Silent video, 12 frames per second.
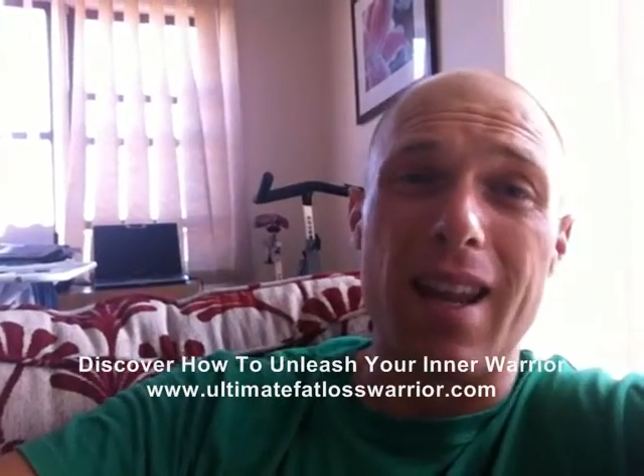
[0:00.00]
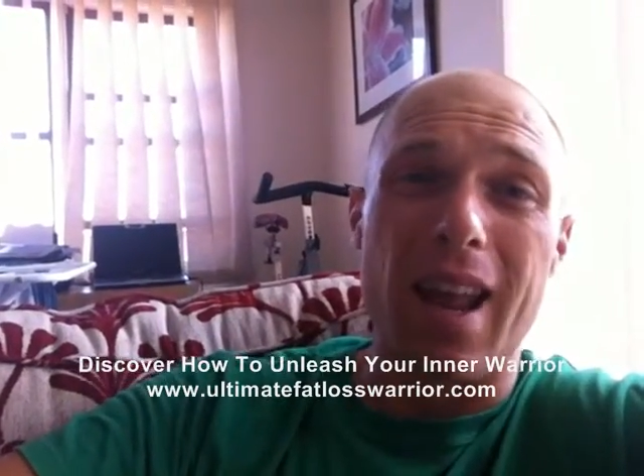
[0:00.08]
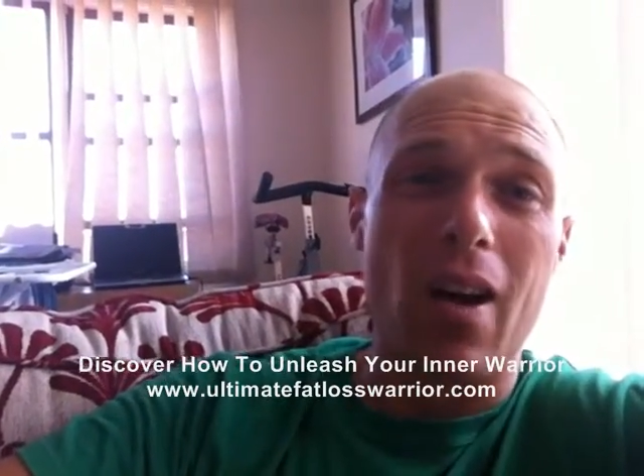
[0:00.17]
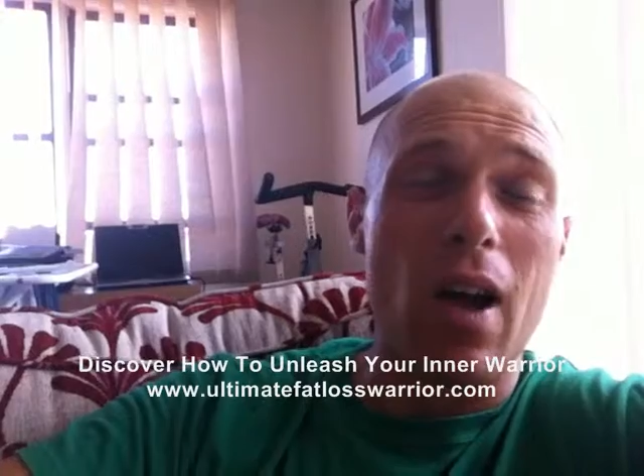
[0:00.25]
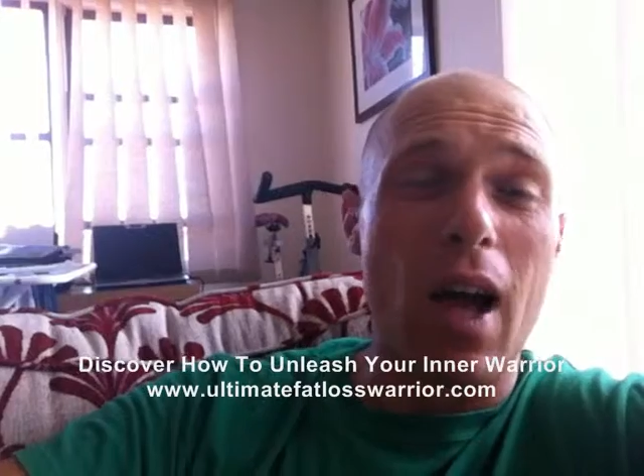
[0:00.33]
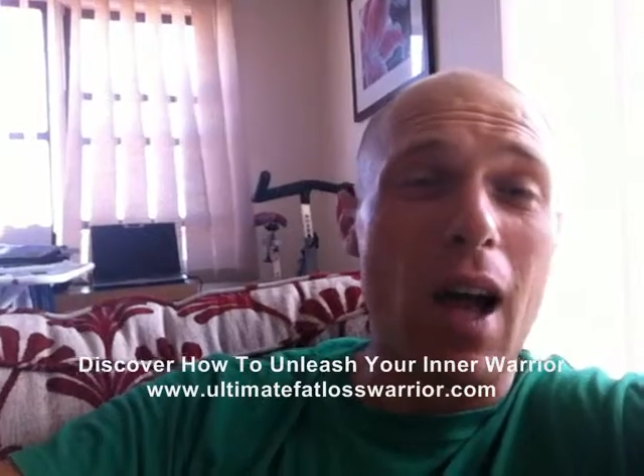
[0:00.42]

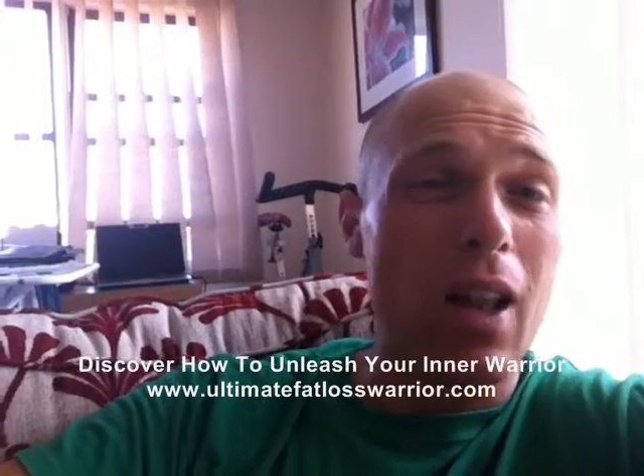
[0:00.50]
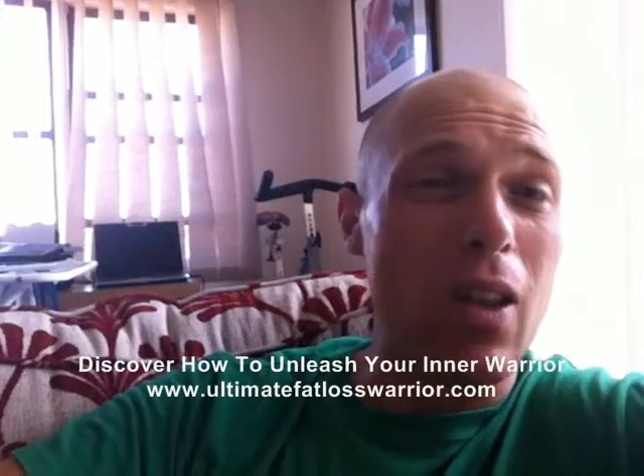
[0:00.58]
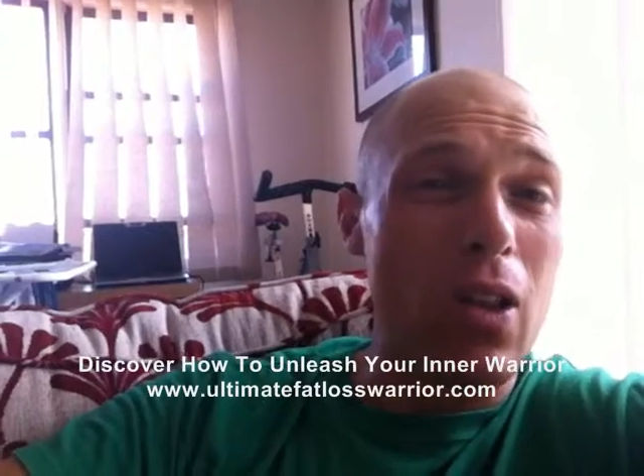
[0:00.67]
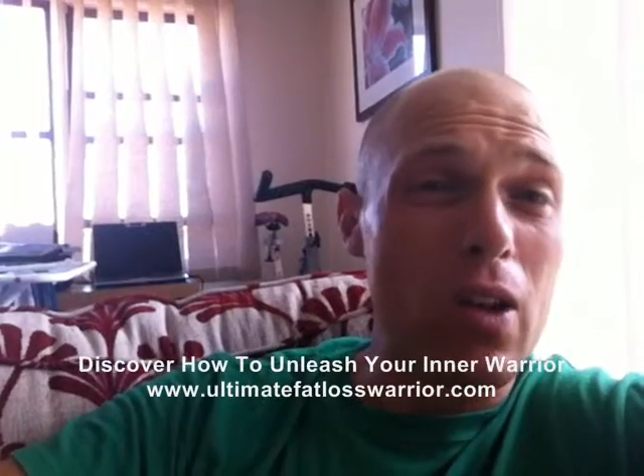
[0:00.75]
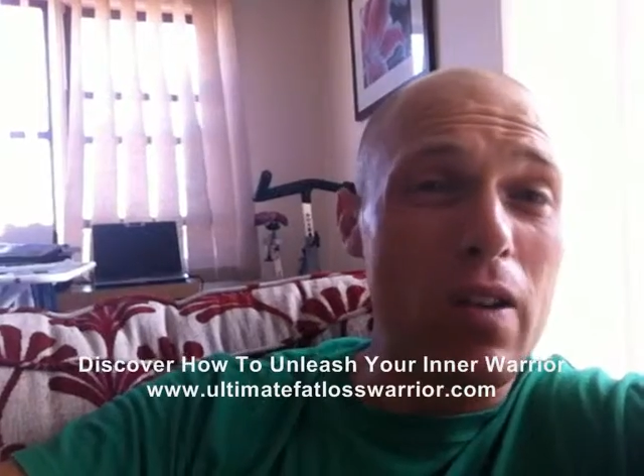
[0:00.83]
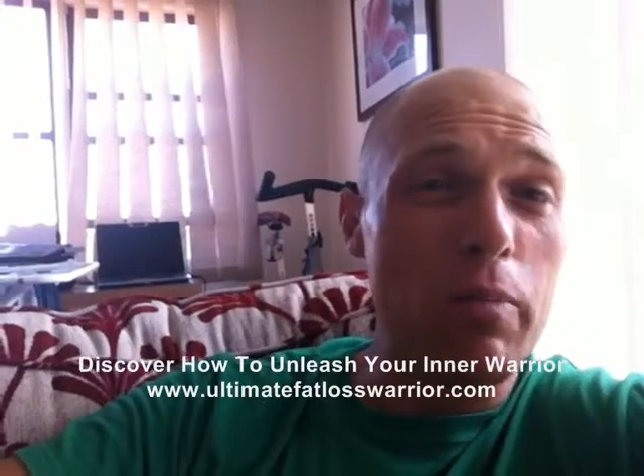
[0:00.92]
Now,
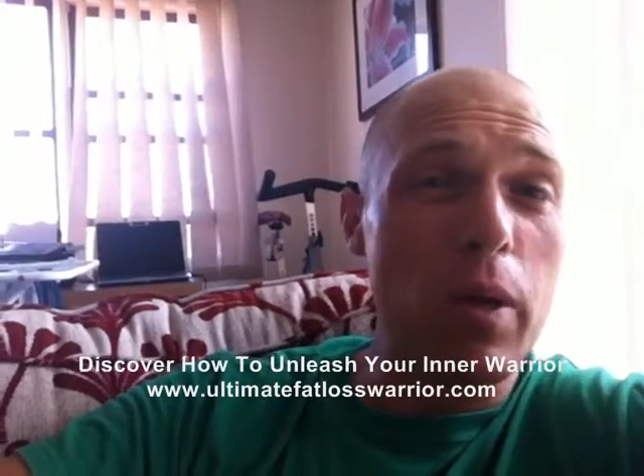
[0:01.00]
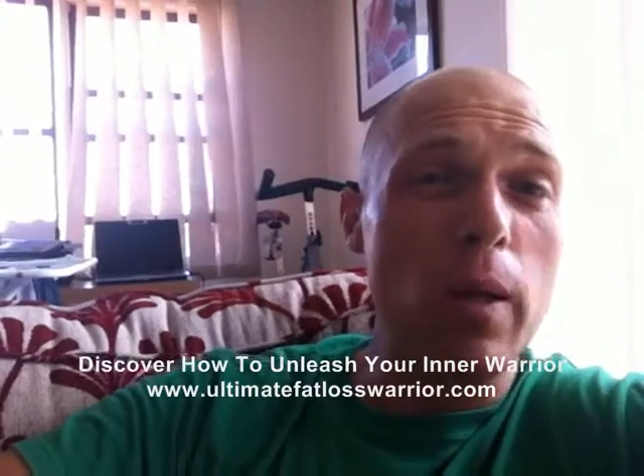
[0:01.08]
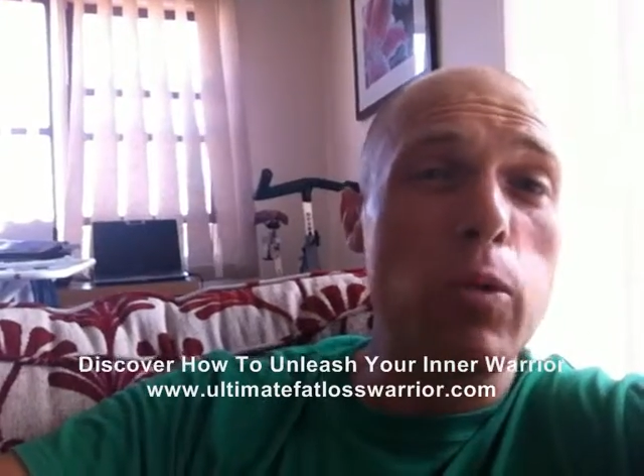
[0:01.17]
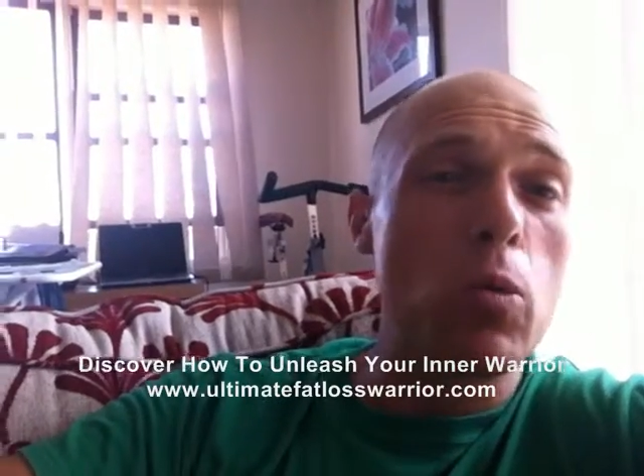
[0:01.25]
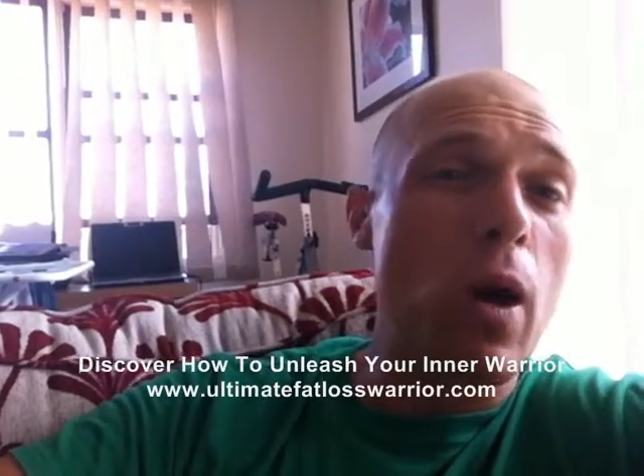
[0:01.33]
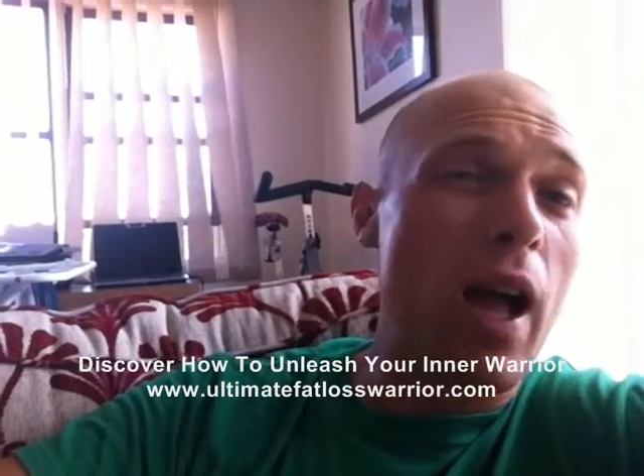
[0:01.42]
a lot of
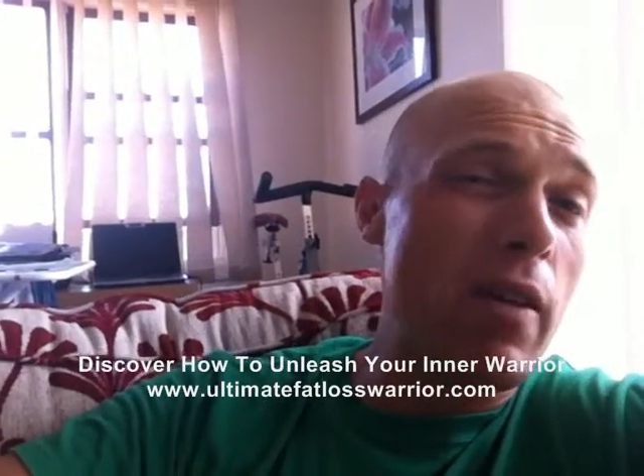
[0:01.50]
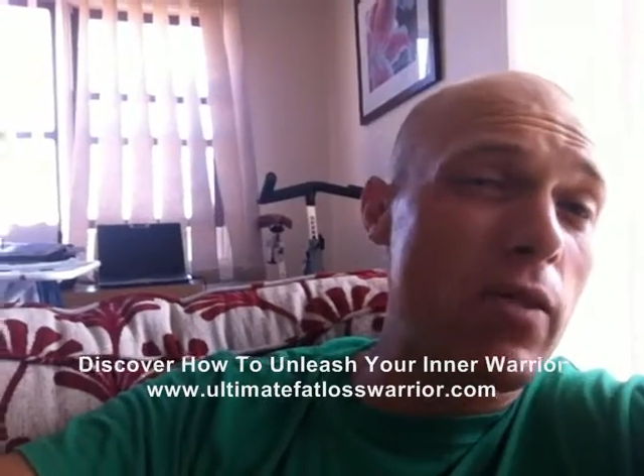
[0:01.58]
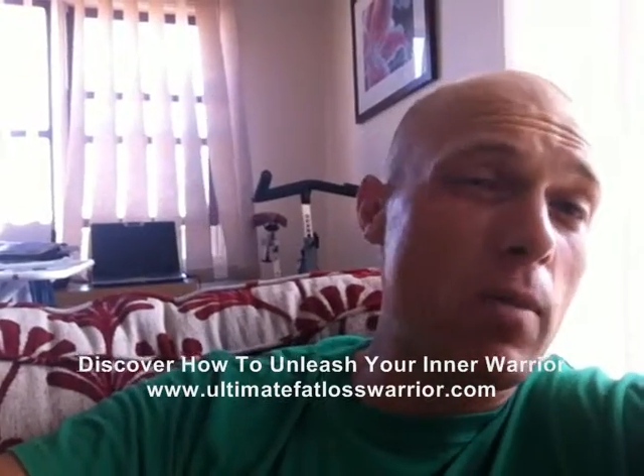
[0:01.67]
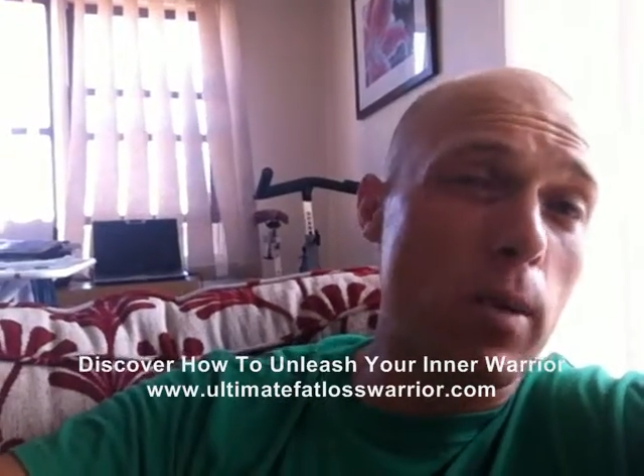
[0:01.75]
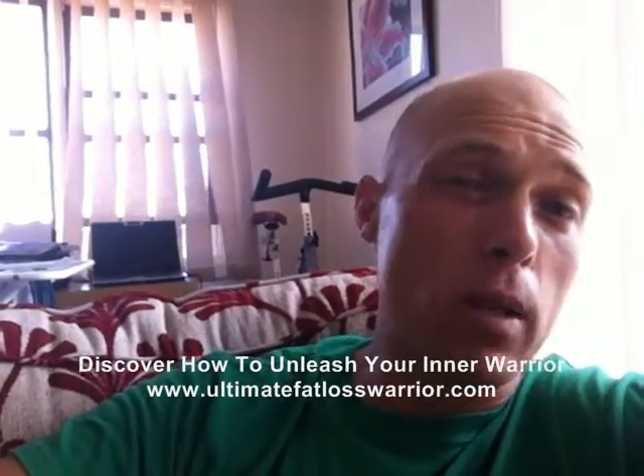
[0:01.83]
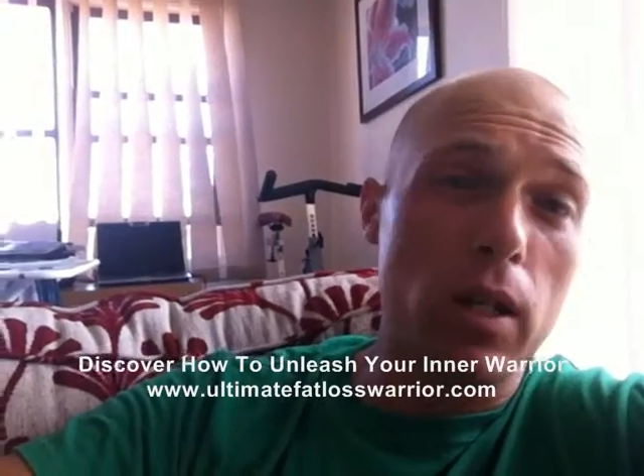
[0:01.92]
people will
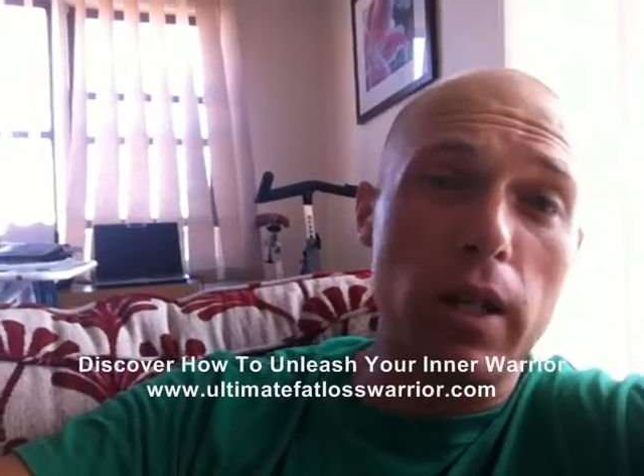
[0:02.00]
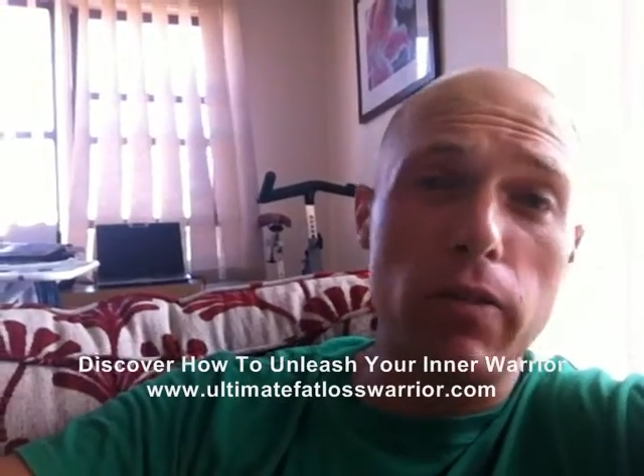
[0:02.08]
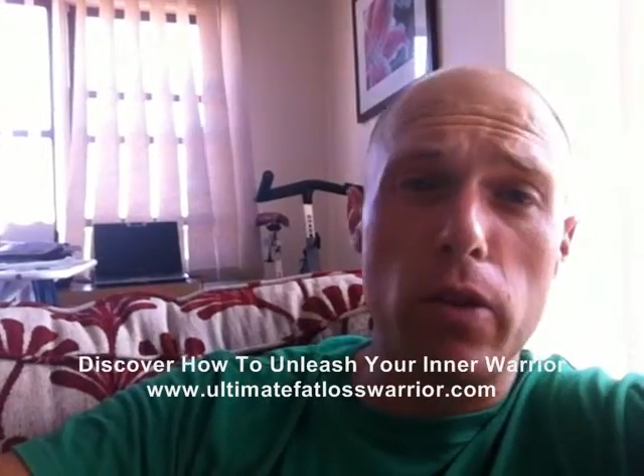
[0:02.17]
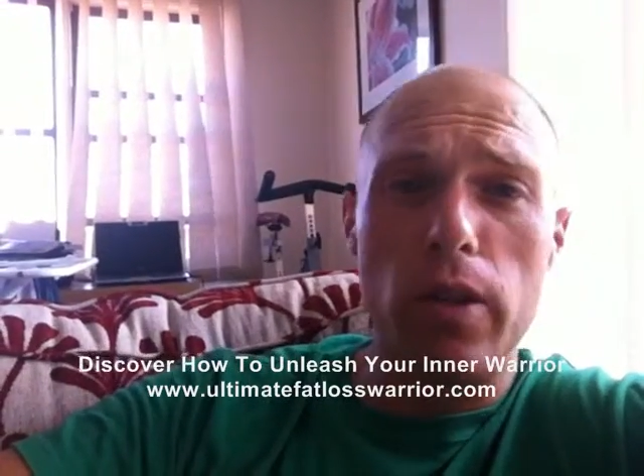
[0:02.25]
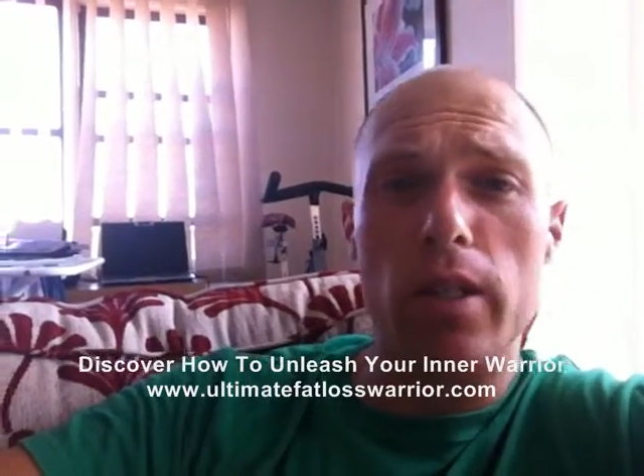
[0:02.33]
have you believe